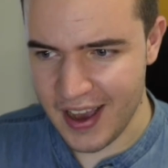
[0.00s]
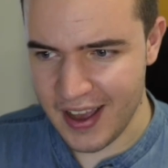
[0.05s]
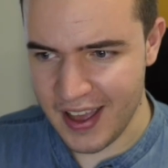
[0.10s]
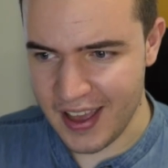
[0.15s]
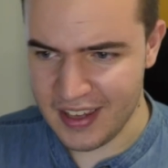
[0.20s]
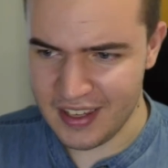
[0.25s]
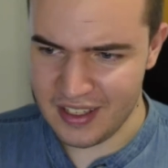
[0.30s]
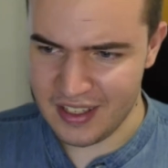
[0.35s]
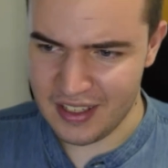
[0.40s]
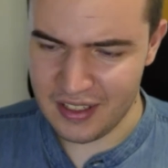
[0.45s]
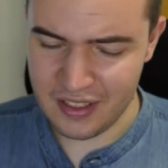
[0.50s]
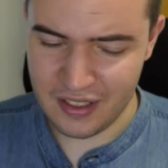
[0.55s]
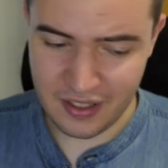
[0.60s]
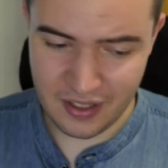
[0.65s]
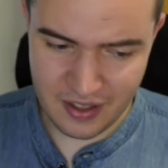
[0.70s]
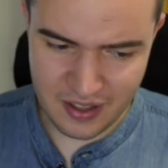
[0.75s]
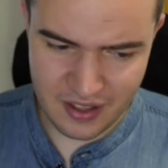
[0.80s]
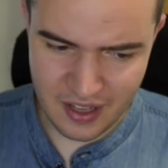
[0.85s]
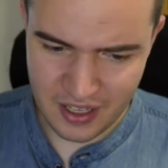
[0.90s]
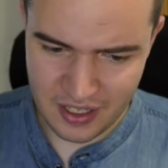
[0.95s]
and
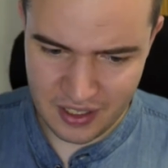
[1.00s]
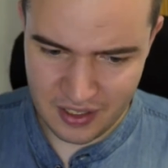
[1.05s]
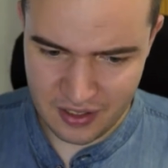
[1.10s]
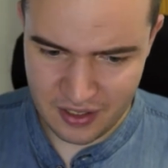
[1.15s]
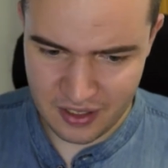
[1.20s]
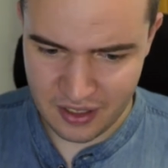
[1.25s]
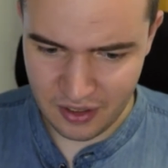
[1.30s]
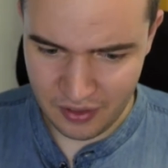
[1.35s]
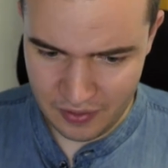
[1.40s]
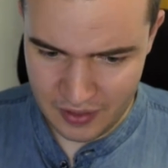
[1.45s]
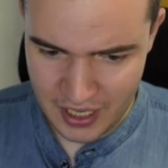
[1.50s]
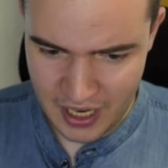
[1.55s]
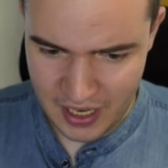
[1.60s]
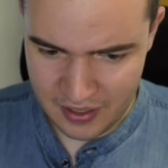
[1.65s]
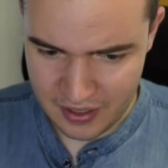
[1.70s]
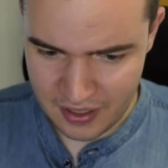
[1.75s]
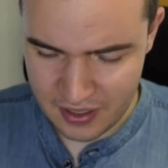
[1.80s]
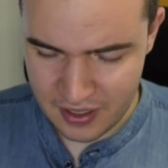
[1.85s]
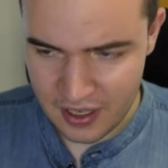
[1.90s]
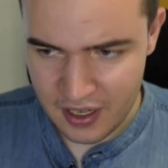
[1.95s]
nuns of the
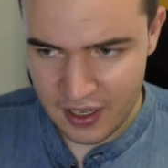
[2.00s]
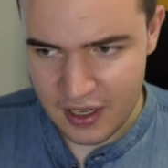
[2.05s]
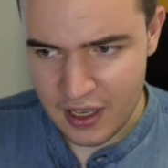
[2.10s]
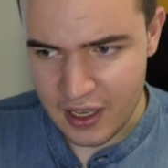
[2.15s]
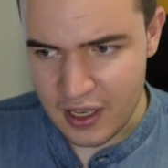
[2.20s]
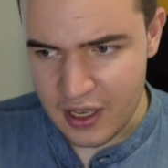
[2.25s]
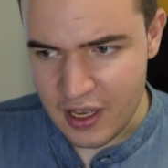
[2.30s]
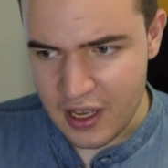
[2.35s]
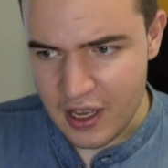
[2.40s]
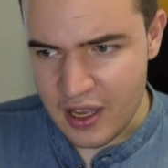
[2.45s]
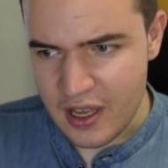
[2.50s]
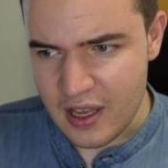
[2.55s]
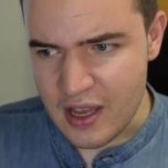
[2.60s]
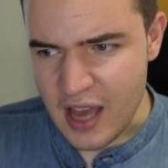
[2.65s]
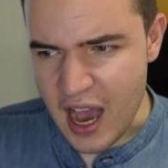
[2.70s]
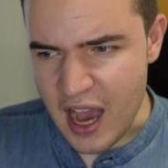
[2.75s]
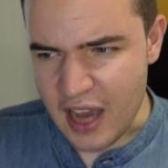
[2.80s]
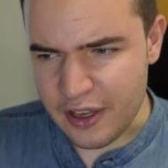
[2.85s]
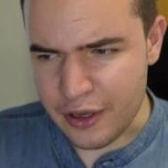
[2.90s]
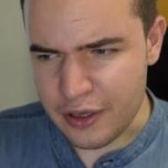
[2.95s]
Ancestor
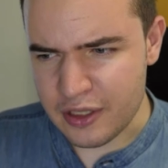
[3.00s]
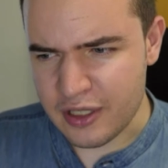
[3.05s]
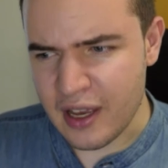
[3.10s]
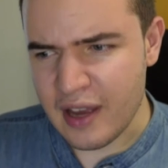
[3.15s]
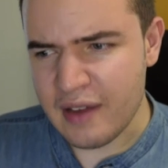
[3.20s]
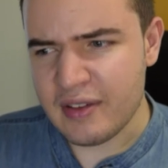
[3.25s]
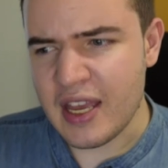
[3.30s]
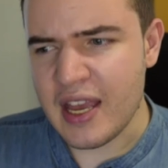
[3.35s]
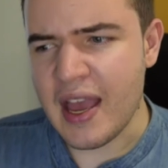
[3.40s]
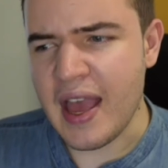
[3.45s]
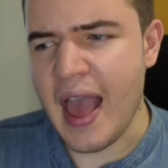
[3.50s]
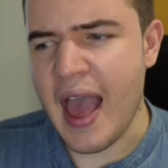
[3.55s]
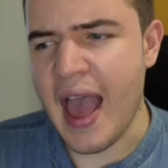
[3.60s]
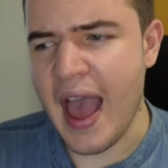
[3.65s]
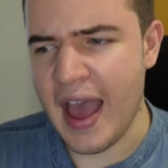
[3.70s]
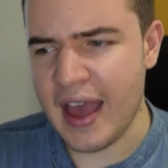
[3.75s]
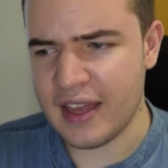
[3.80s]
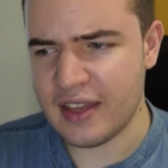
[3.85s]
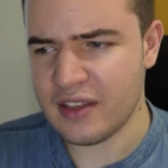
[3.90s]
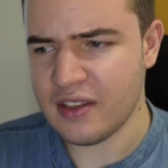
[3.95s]
are going to have their
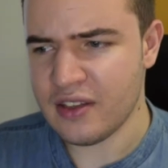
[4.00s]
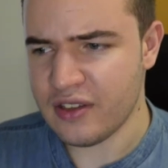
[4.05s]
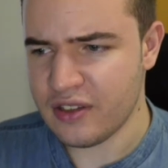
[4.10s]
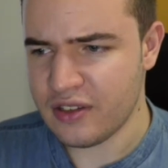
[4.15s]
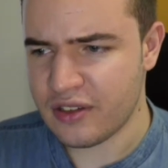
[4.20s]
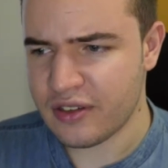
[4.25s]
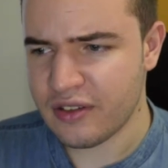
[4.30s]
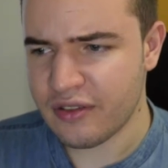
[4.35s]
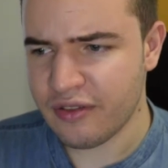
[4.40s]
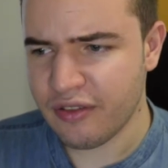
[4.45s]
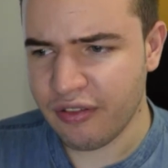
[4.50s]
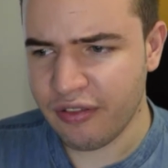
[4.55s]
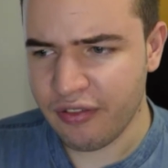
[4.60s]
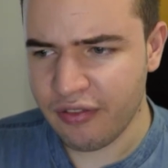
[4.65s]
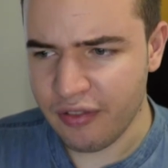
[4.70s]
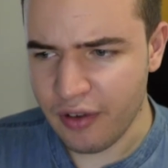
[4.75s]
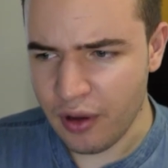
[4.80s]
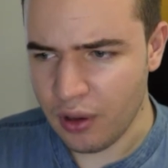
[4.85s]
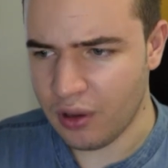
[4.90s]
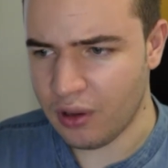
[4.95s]
hands
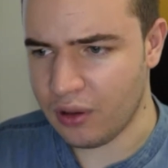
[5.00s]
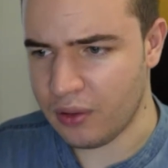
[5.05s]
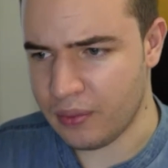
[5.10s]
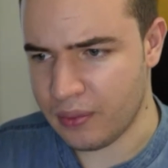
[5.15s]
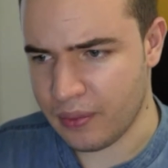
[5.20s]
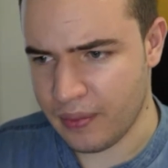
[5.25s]
full.